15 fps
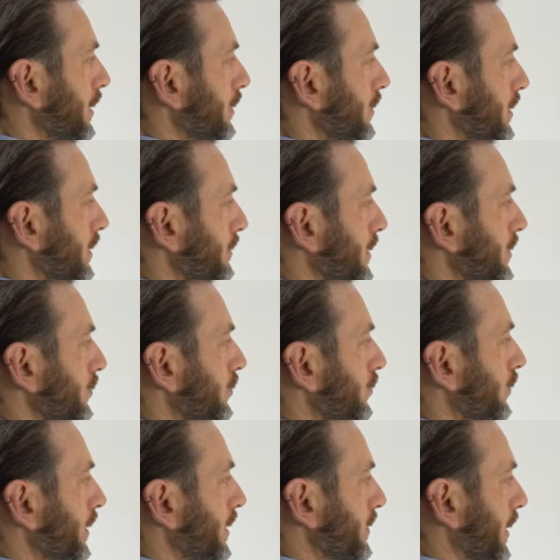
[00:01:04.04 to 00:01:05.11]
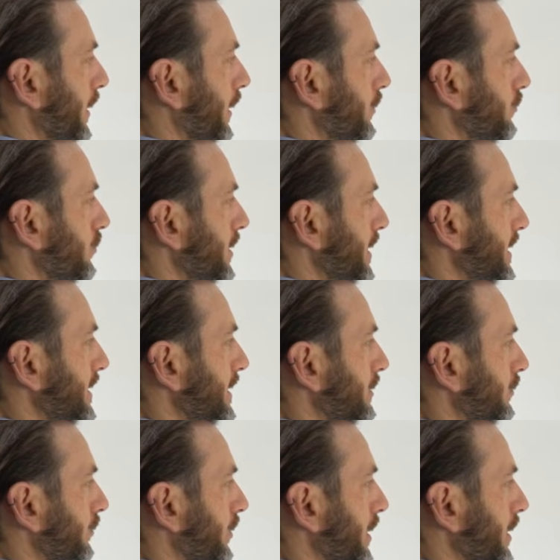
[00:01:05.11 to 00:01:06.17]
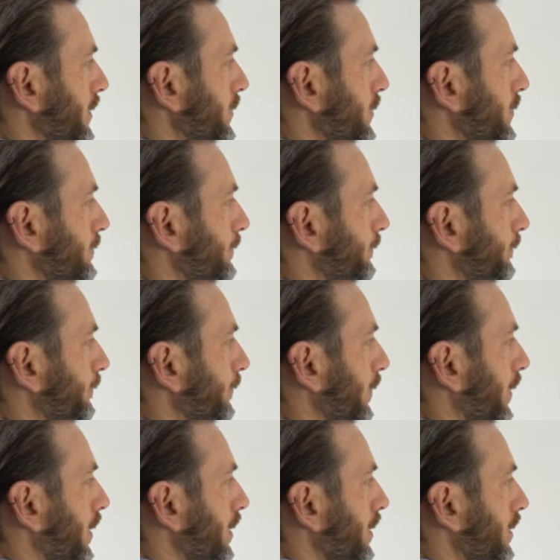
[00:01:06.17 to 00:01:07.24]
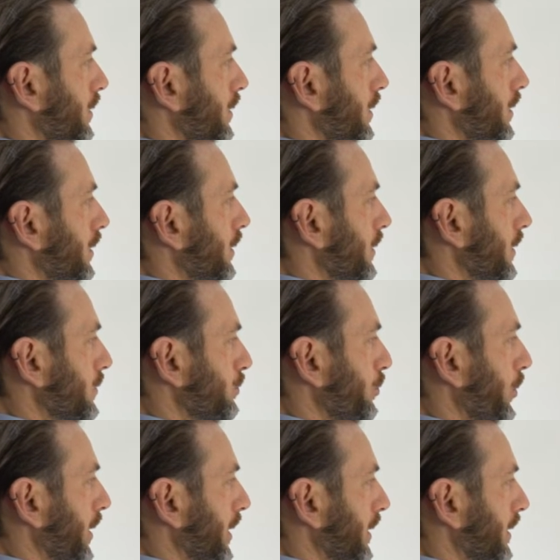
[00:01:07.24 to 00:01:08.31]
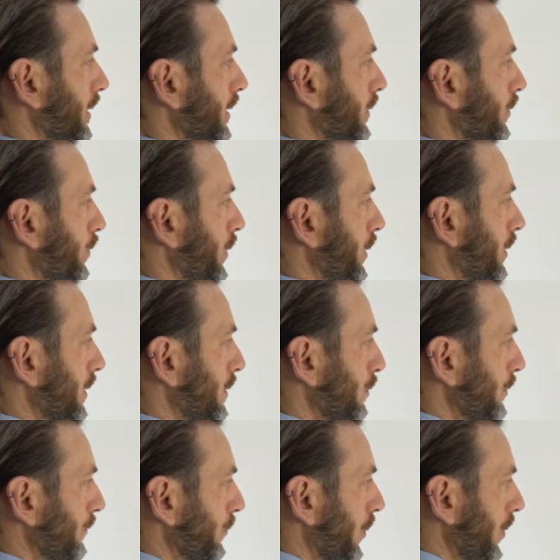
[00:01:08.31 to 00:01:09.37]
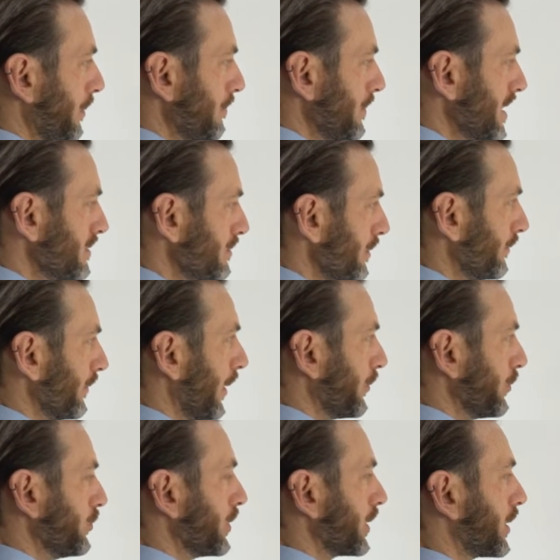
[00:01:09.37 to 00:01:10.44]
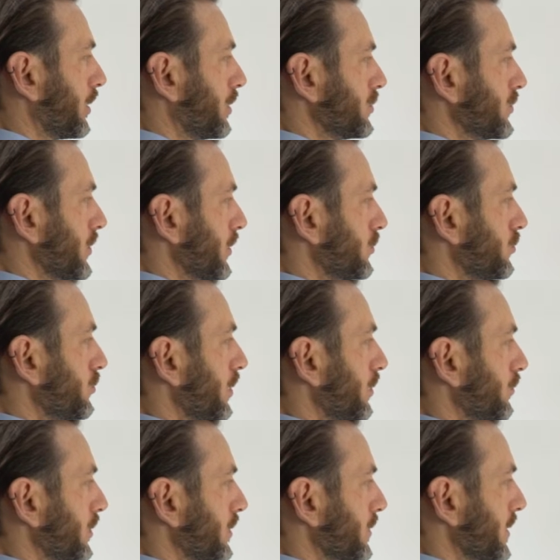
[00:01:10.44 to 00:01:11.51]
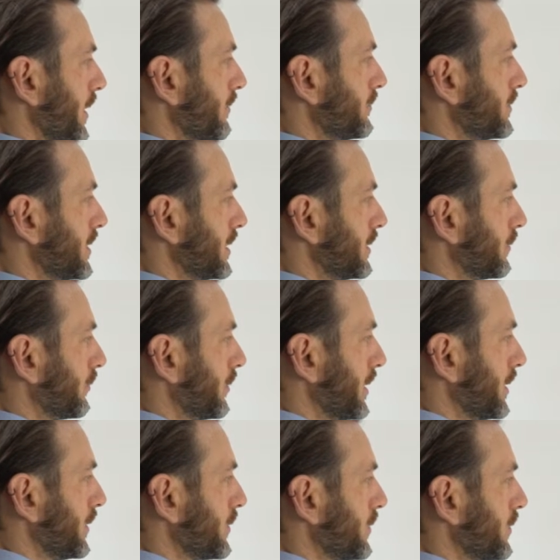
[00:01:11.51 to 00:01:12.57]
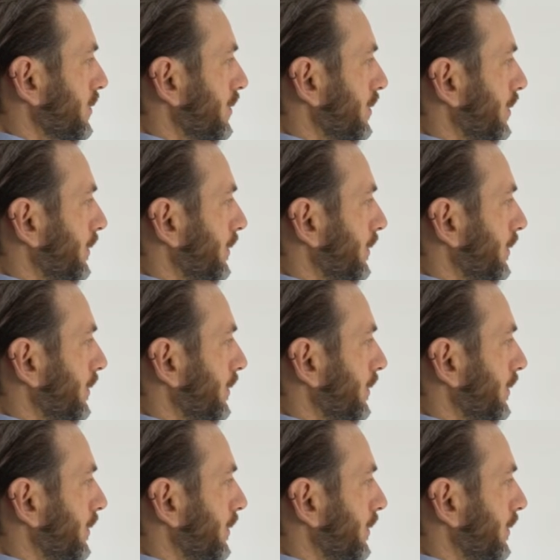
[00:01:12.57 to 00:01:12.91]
here in the middle is at 180 degrees. This point where we've got the minimum value occurs at 270 degrees.